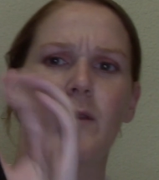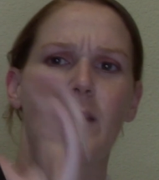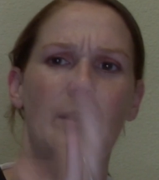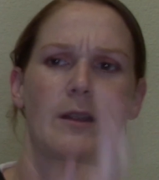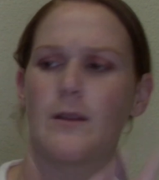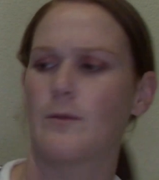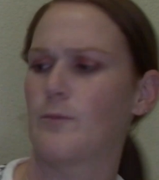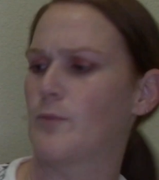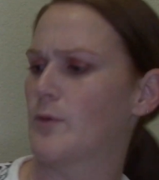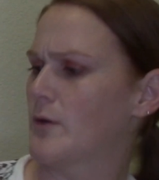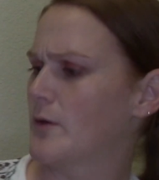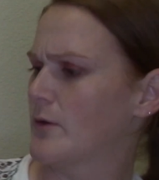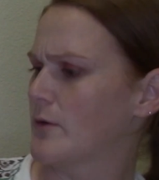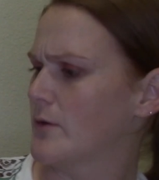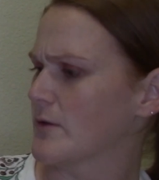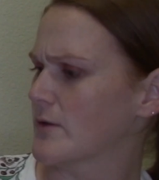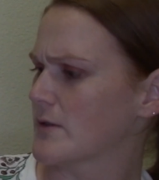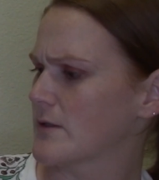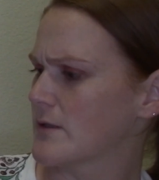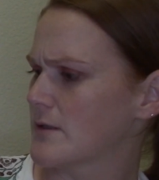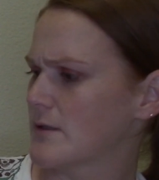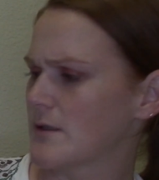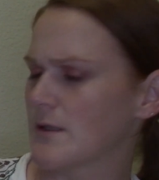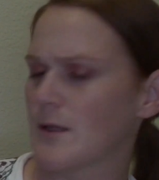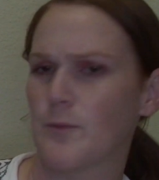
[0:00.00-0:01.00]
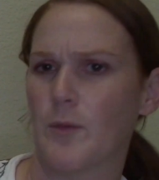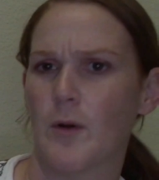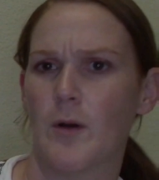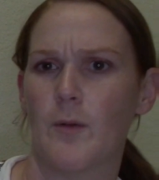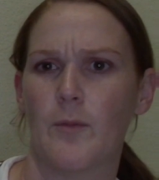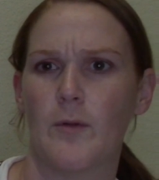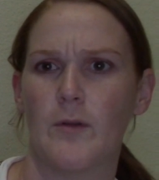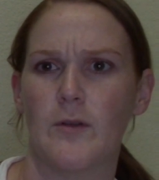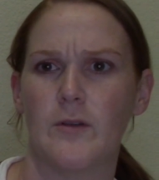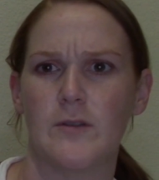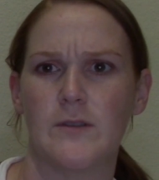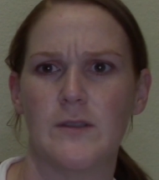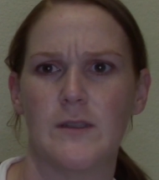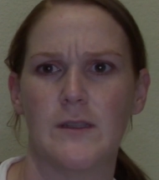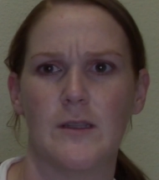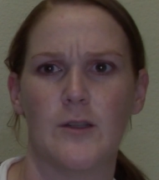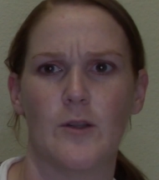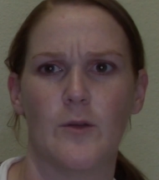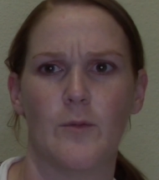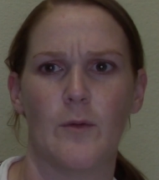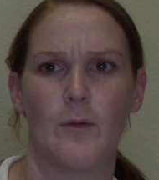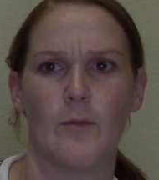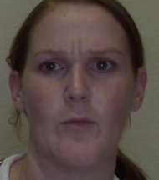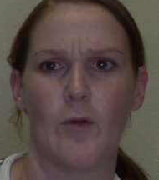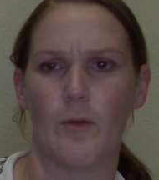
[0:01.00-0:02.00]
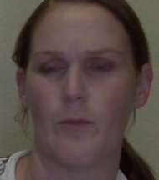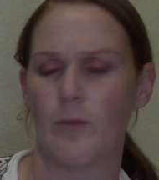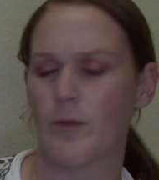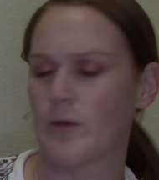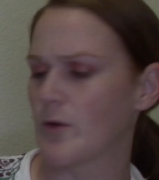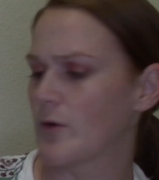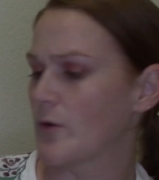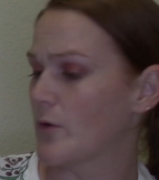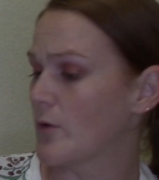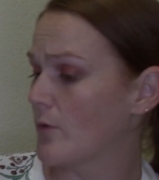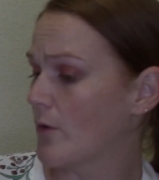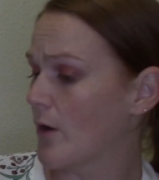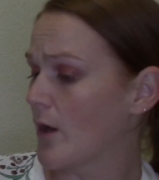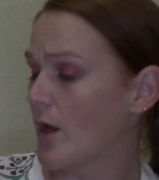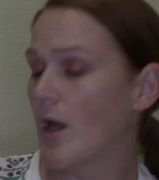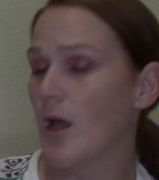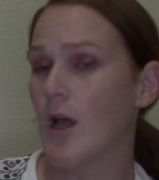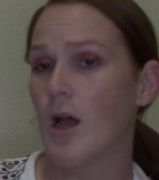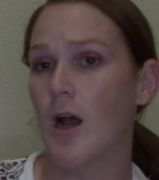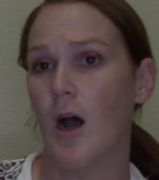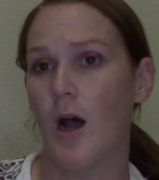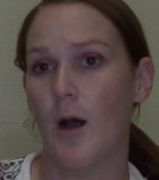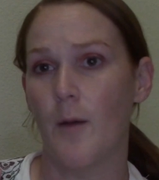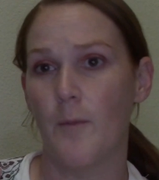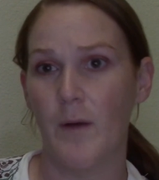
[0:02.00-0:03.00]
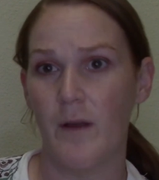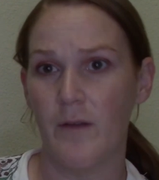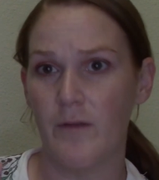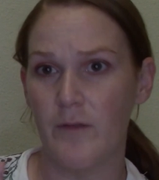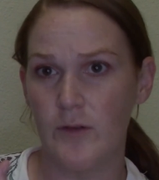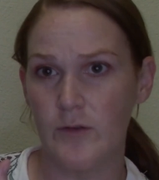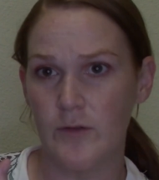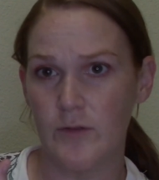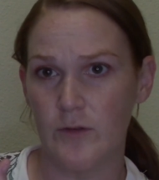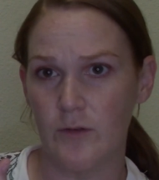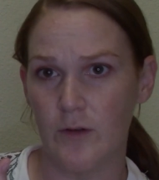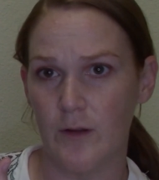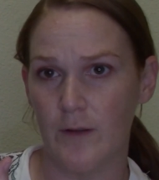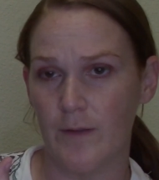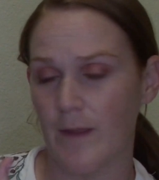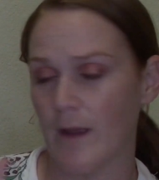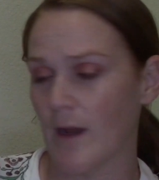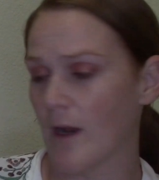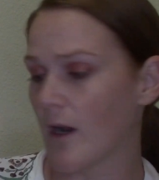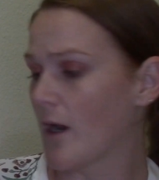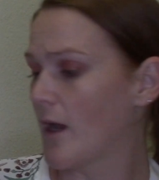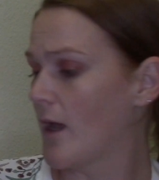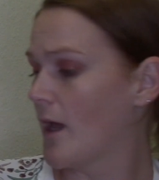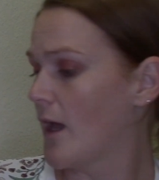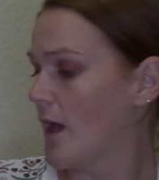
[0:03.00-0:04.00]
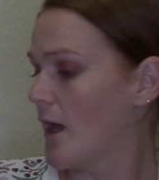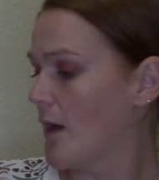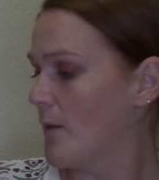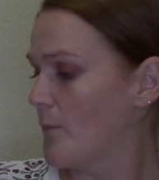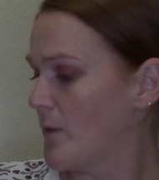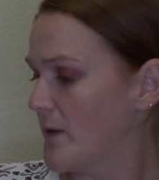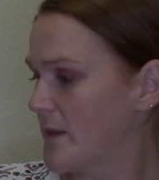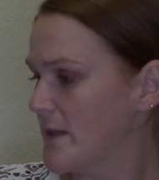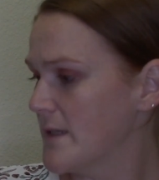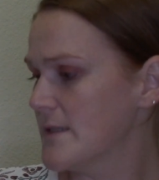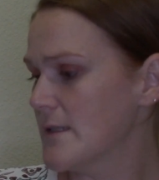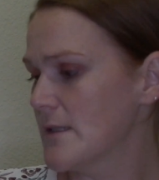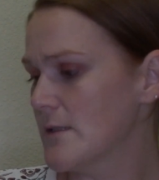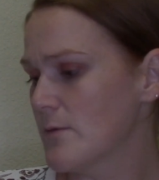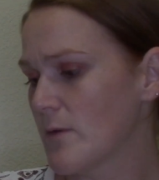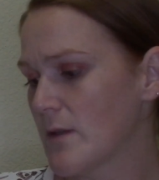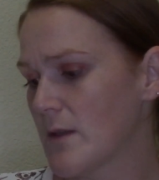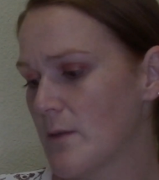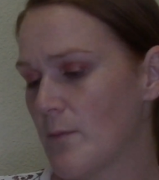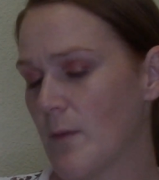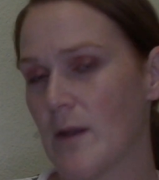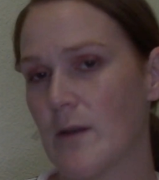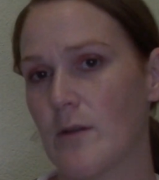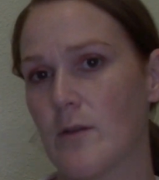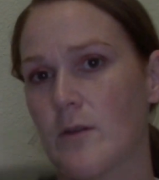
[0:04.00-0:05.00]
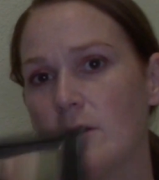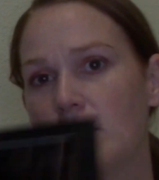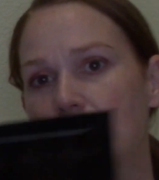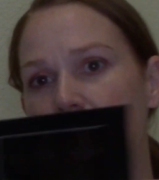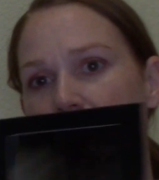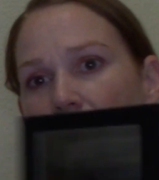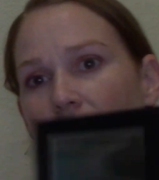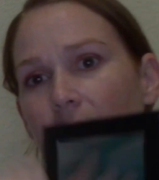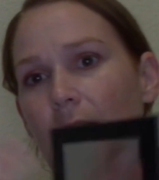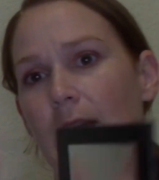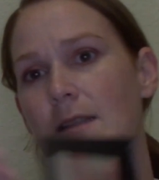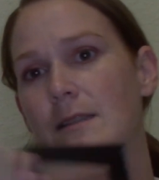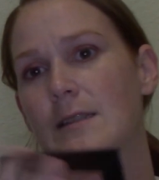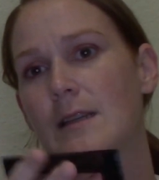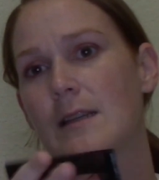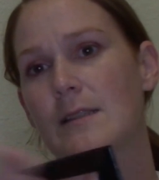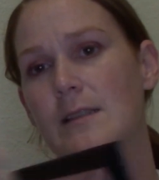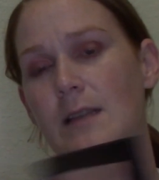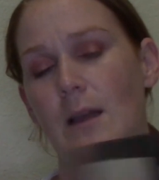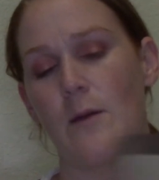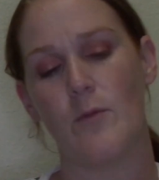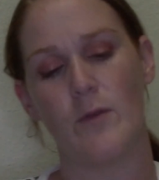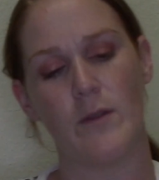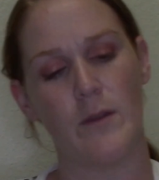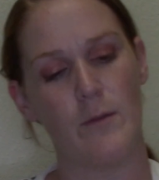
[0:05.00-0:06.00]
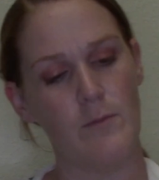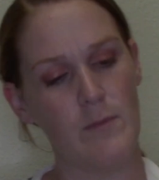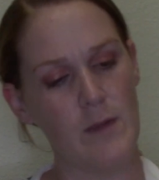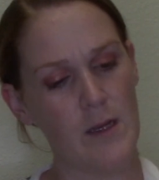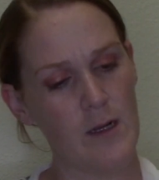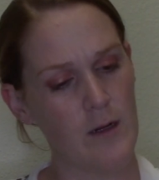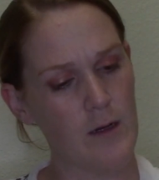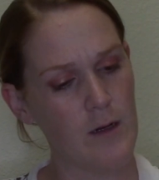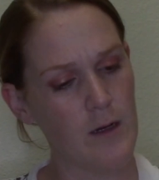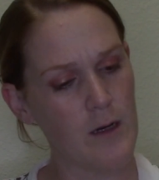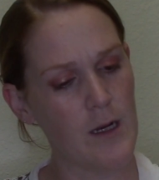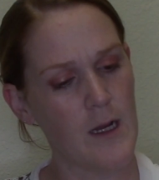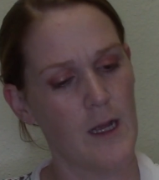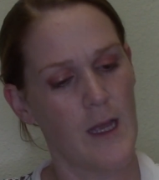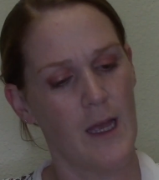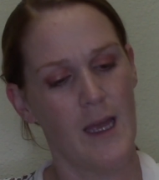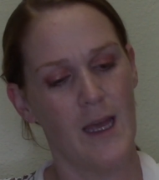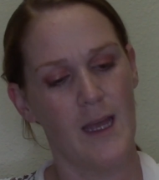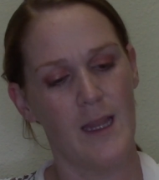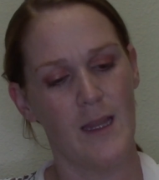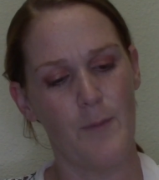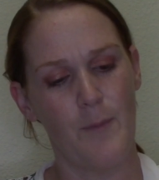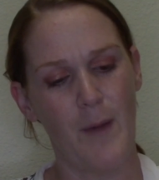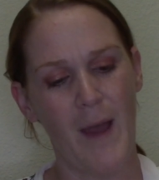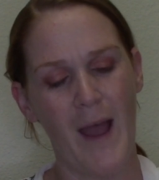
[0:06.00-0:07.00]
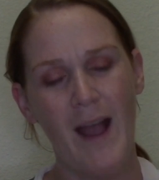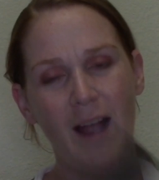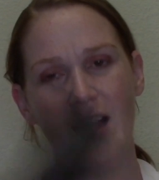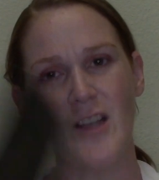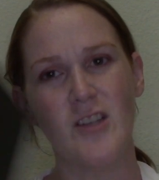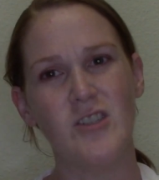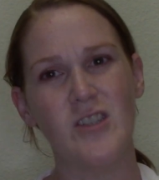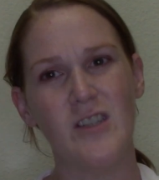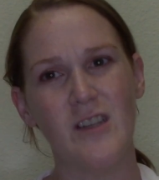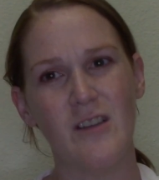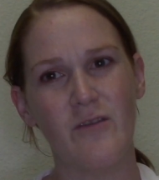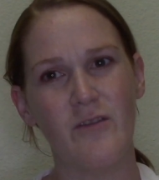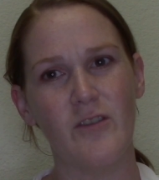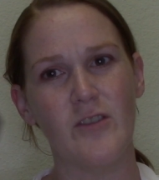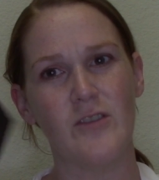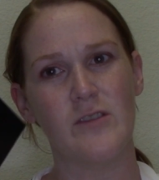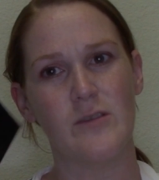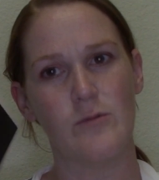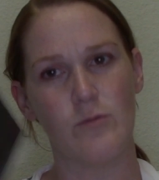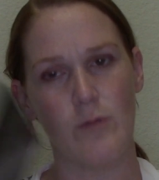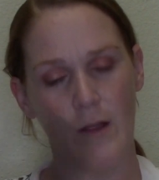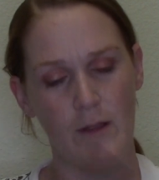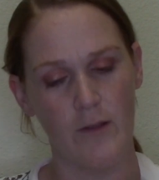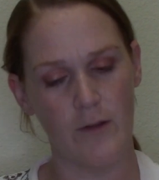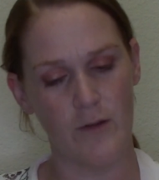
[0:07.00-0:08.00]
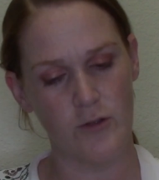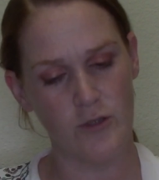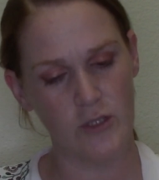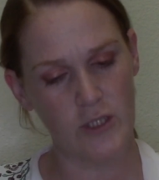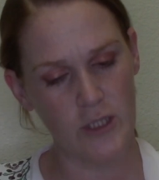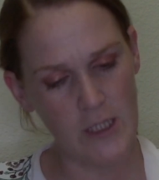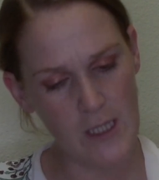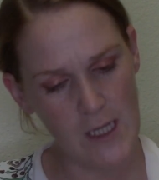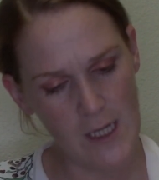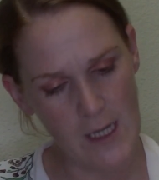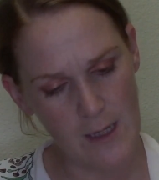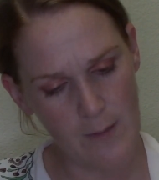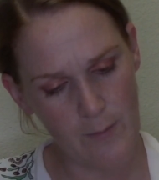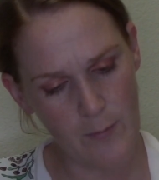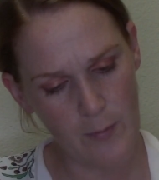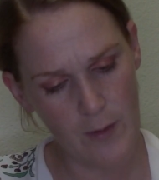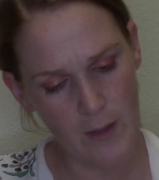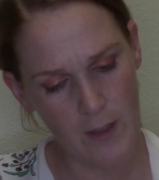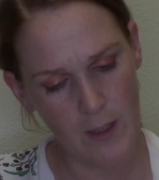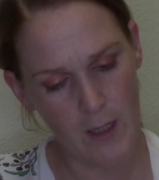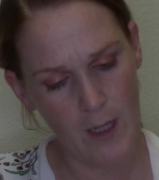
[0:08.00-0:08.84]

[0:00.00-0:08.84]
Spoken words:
like the purple looks a little bit more blue on my view screen there. But this is what the bundle looks like. It does come with a mirror. The packaging feels rather cheap.